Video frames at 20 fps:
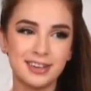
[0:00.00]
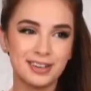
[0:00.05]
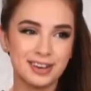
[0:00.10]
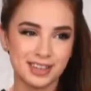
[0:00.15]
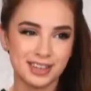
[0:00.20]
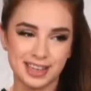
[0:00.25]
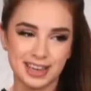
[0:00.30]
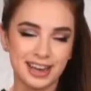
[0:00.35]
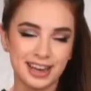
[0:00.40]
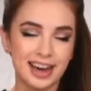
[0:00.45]

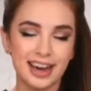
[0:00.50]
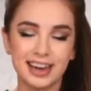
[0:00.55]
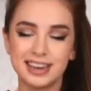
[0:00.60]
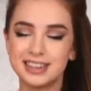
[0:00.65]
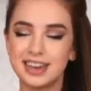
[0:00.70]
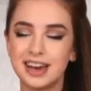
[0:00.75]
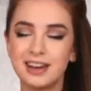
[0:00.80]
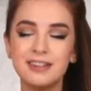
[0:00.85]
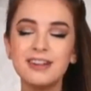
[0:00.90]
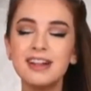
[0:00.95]
Honestly
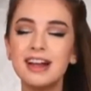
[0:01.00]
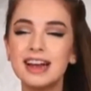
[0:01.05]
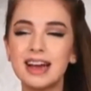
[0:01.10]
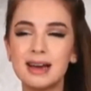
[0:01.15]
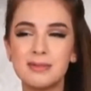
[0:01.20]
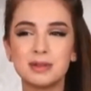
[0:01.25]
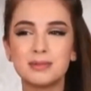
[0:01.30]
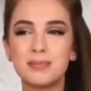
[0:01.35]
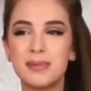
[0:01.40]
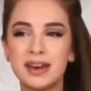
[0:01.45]
guys, I feel like
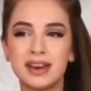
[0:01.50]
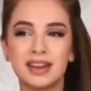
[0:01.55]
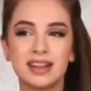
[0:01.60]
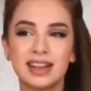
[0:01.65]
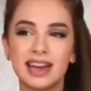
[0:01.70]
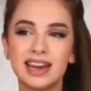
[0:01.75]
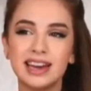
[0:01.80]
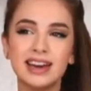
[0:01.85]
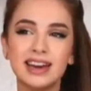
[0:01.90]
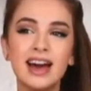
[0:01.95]
I'm spending
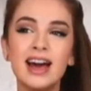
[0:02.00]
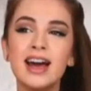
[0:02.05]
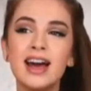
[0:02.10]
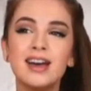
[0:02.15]
like